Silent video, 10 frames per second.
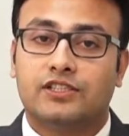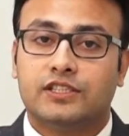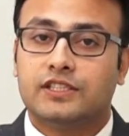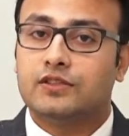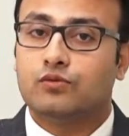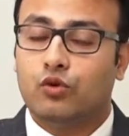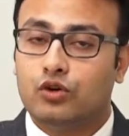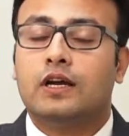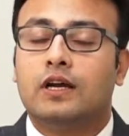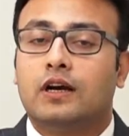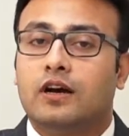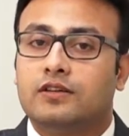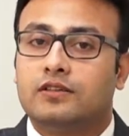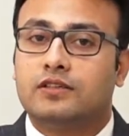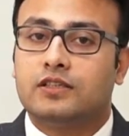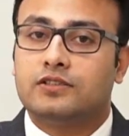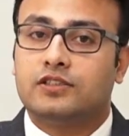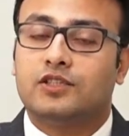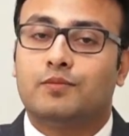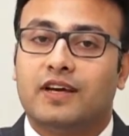she didn't want under
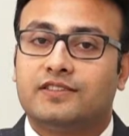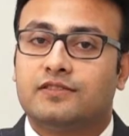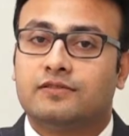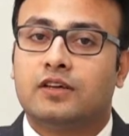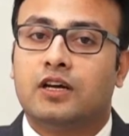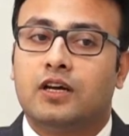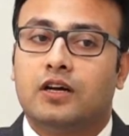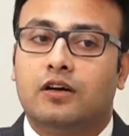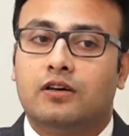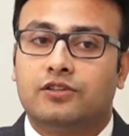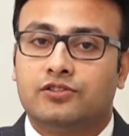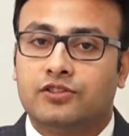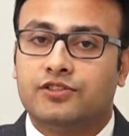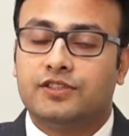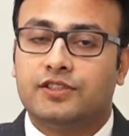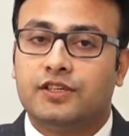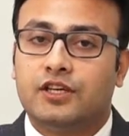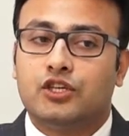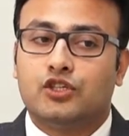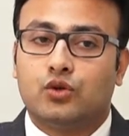such a massive surgery.
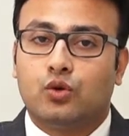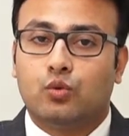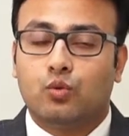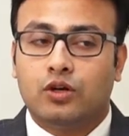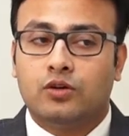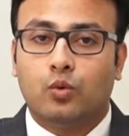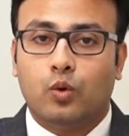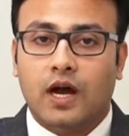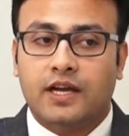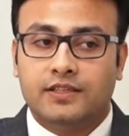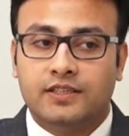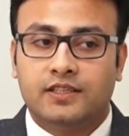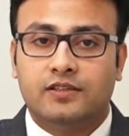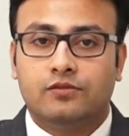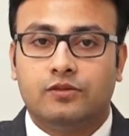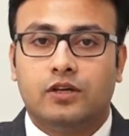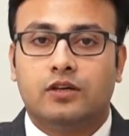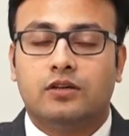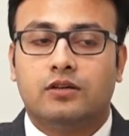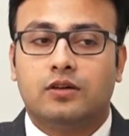So what I did
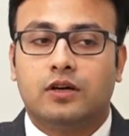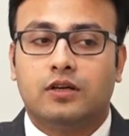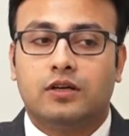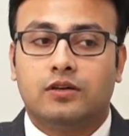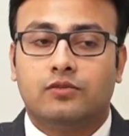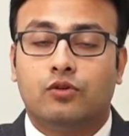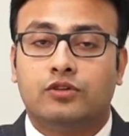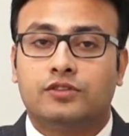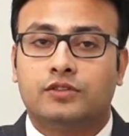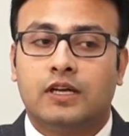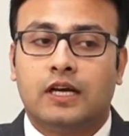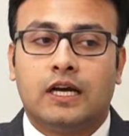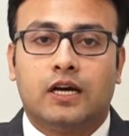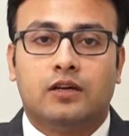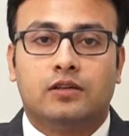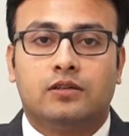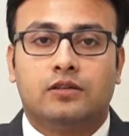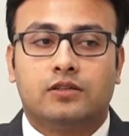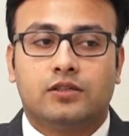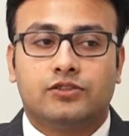was
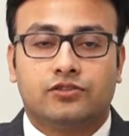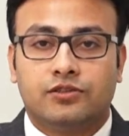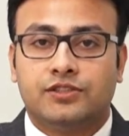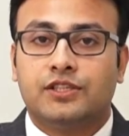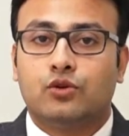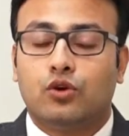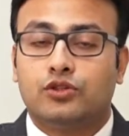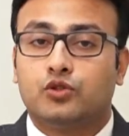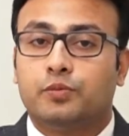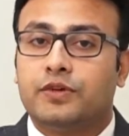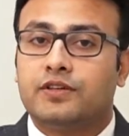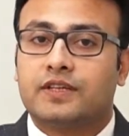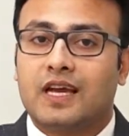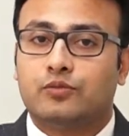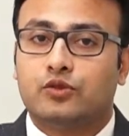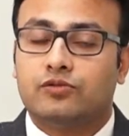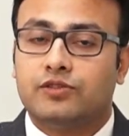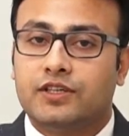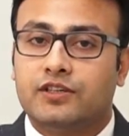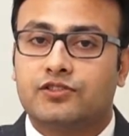a surgery called superior capsular
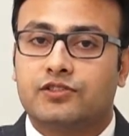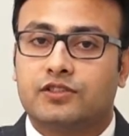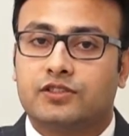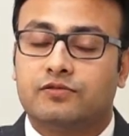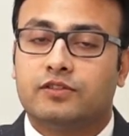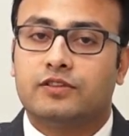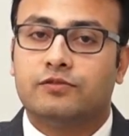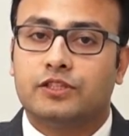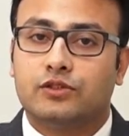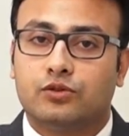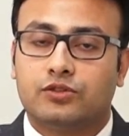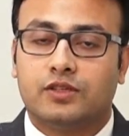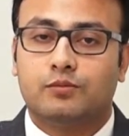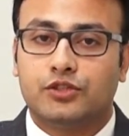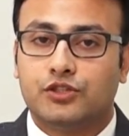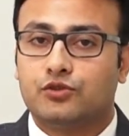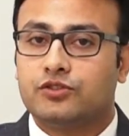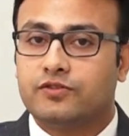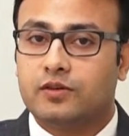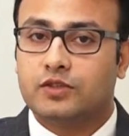reconstruction, where we took some tissues
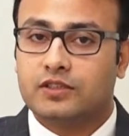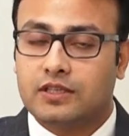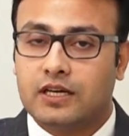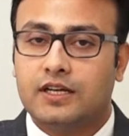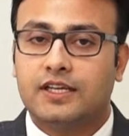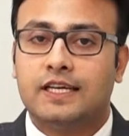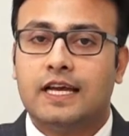from the thigh